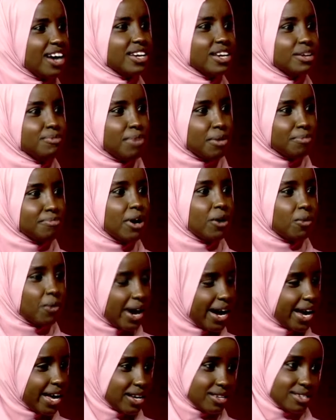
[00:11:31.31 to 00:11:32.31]
i remember
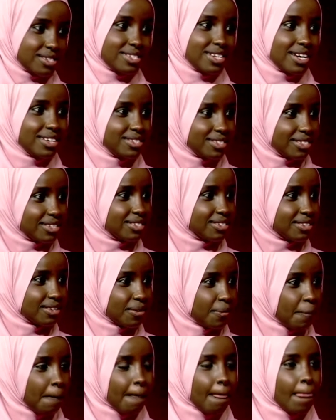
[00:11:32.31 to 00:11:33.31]
why i started
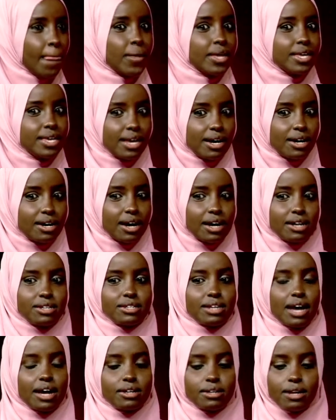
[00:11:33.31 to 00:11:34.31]
remember why you started yeah
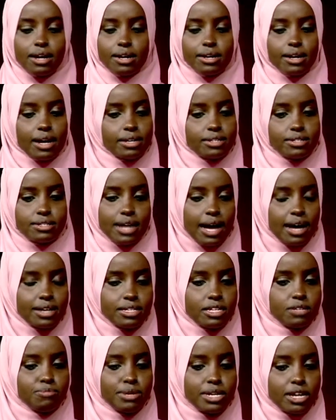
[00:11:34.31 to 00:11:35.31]
and, and and it
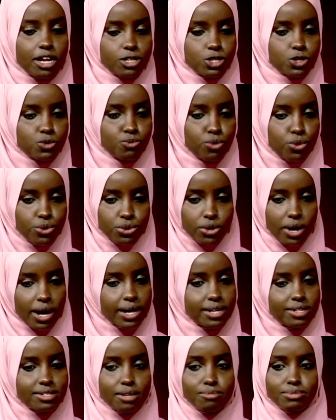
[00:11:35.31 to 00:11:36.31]
hasn't been a smooth
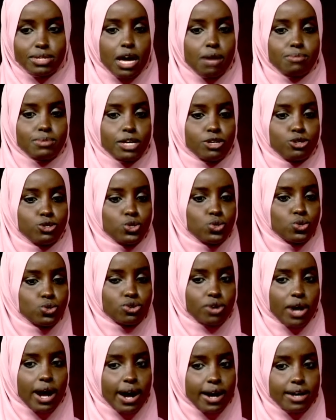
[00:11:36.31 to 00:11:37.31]
ride sometimes i used to
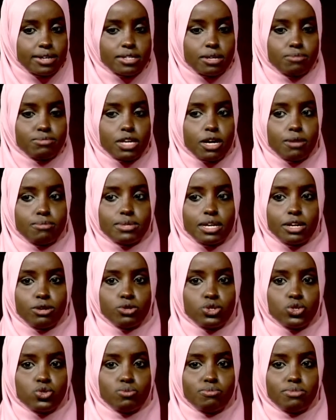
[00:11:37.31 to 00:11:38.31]
cry sometimes
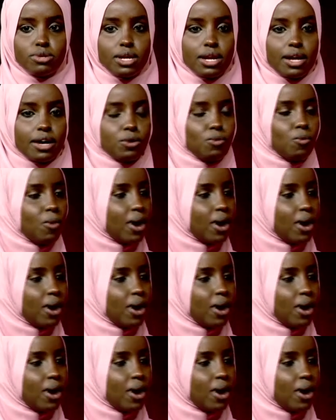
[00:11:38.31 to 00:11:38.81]
i used to be like